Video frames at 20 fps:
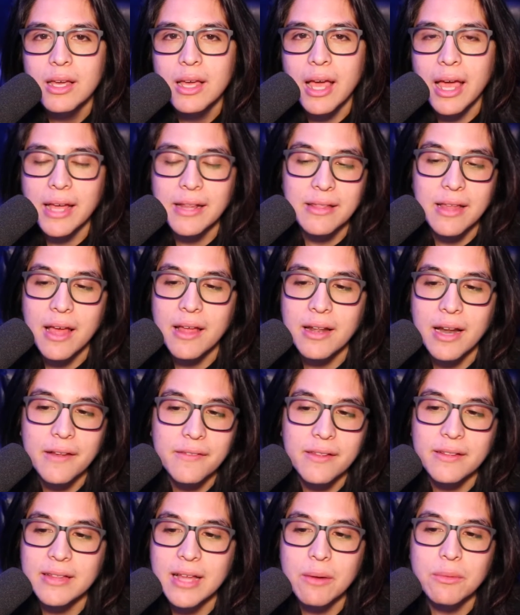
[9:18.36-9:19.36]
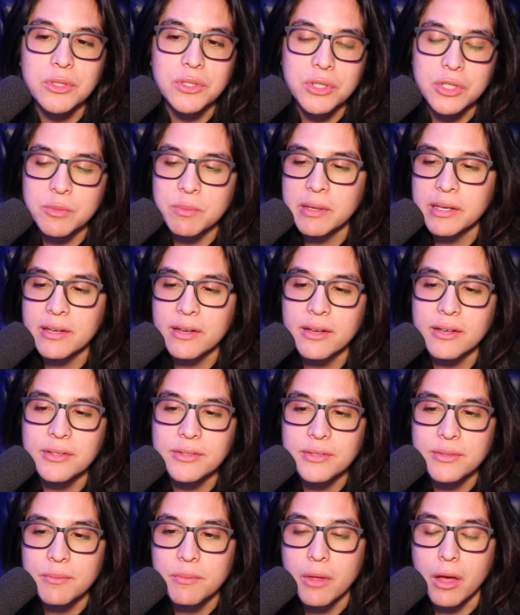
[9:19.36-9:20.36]
And, and I think that was just
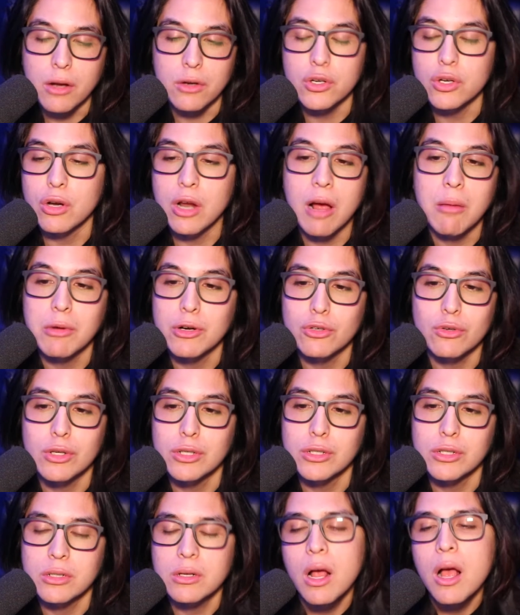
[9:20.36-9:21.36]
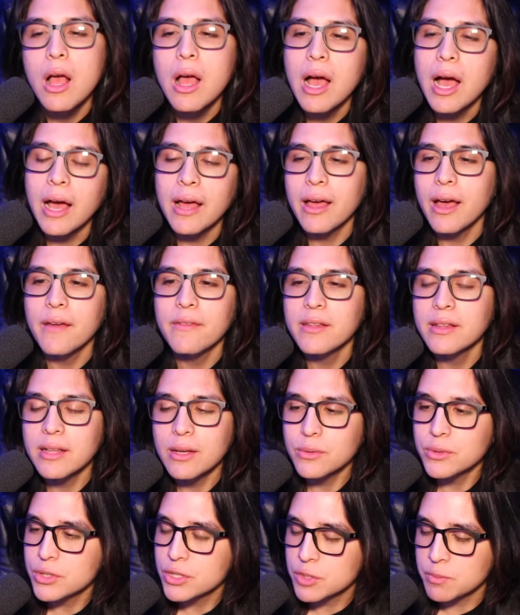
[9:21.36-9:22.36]
because our geometry teacher, I, I think that
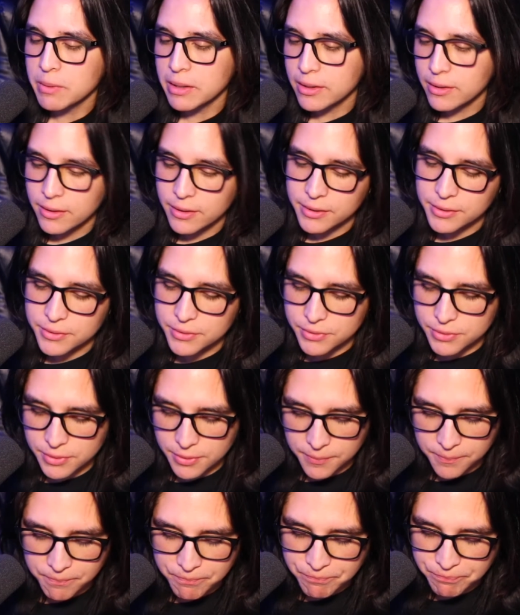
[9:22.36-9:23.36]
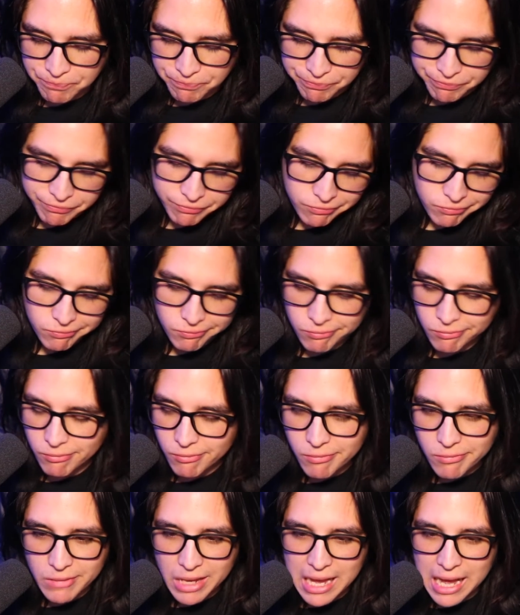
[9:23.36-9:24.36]
was just because
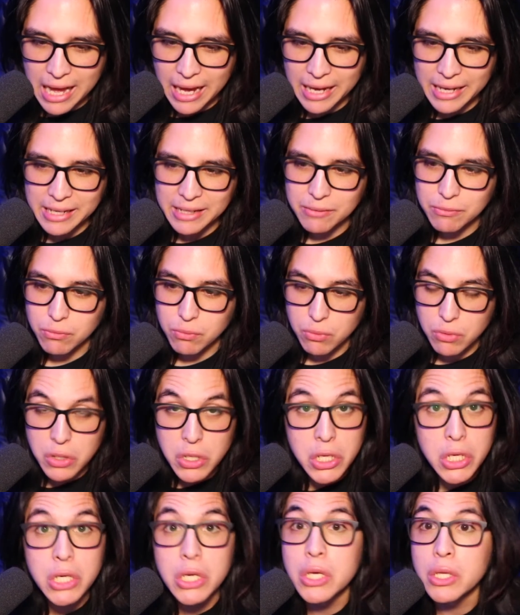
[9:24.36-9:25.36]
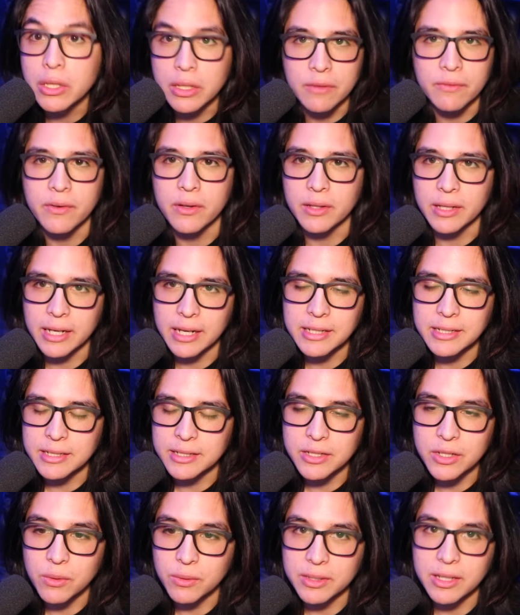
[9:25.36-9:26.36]
I really felt like I
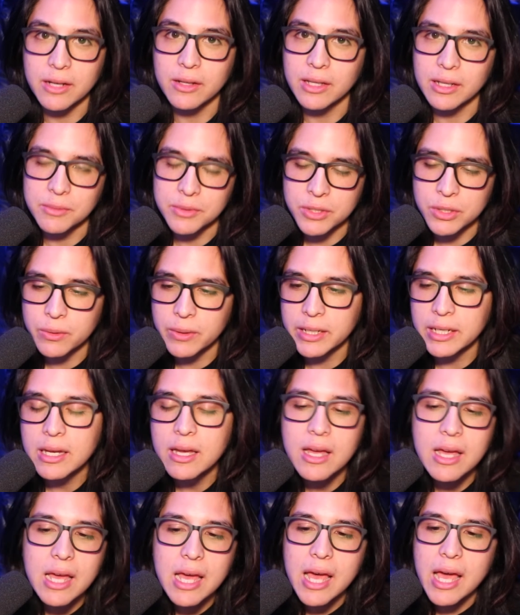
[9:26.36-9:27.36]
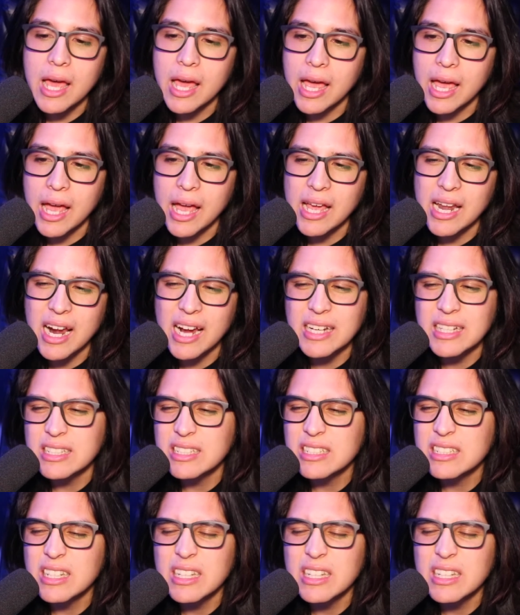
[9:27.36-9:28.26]
didn't know what the hell I was doing. And I,